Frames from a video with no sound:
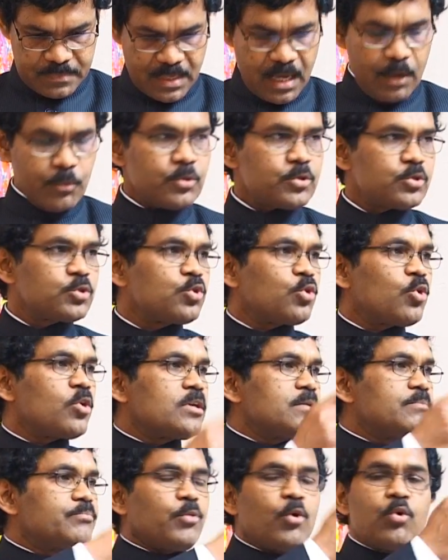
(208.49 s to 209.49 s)
I was
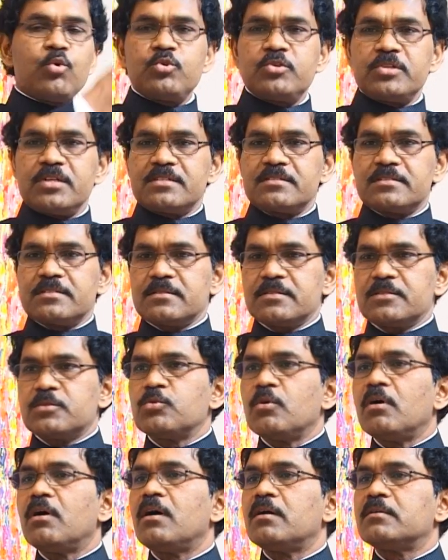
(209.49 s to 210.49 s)
drawing portraits
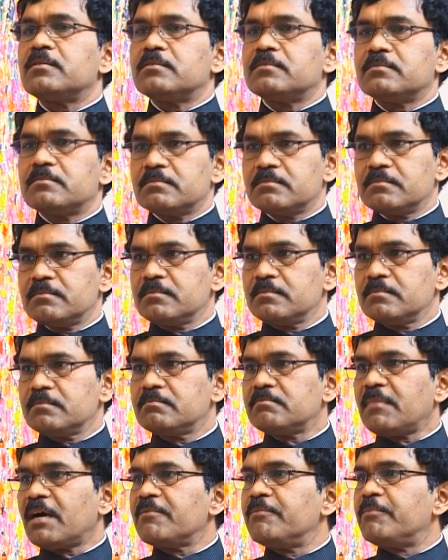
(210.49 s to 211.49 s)
to earn
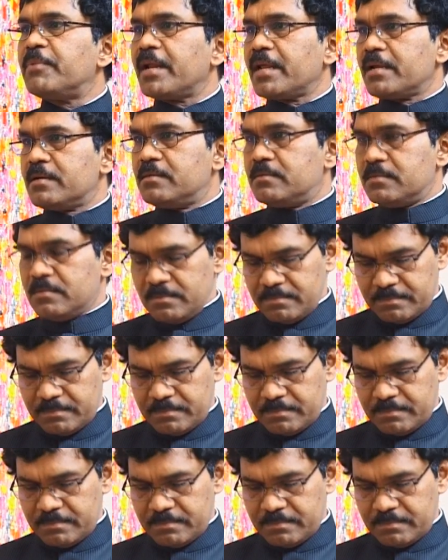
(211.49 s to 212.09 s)
my bread.